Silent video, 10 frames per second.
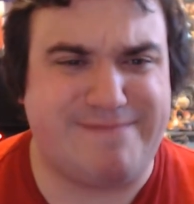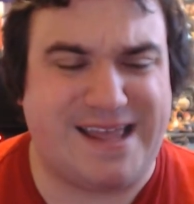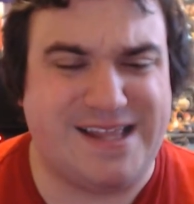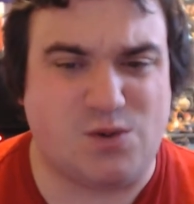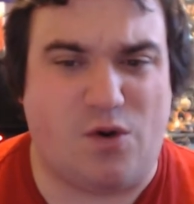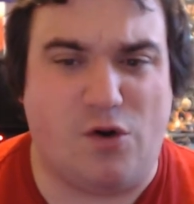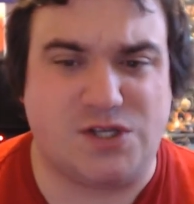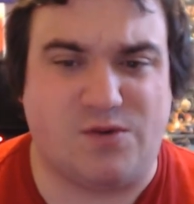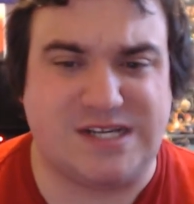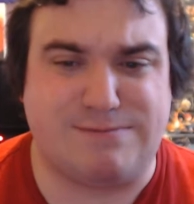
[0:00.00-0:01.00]
This will
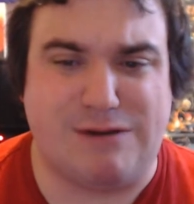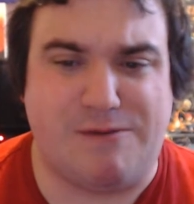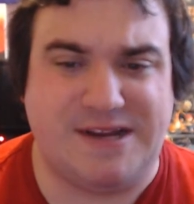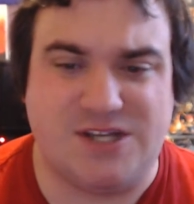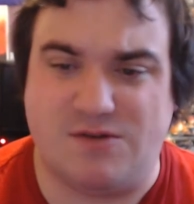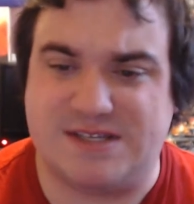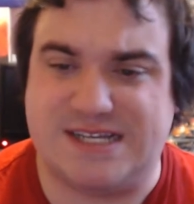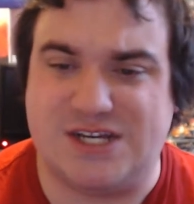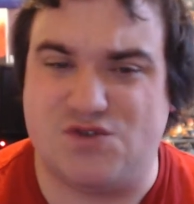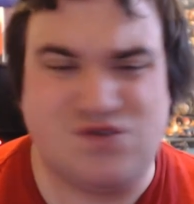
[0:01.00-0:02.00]
also explain why we don't
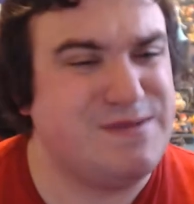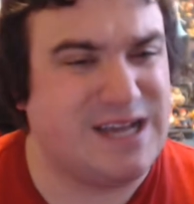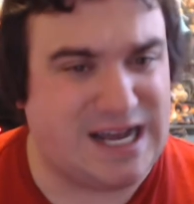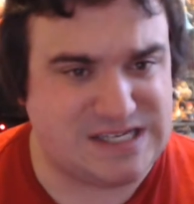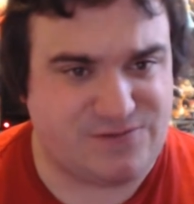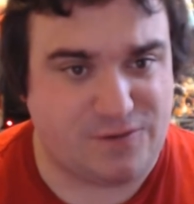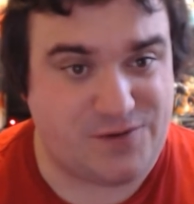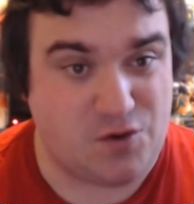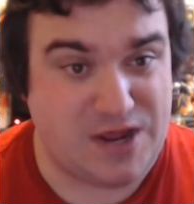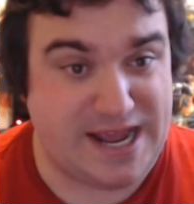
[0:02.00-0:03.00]
see Dreamcast for a
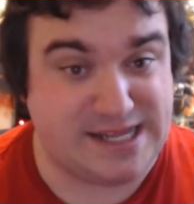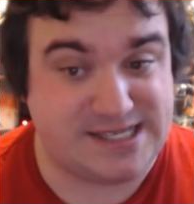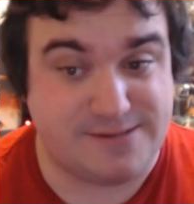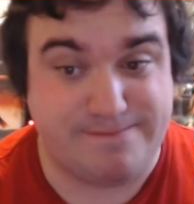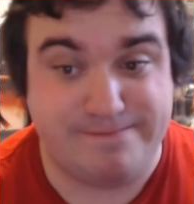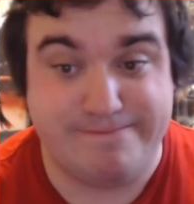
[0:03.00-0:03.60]
few years.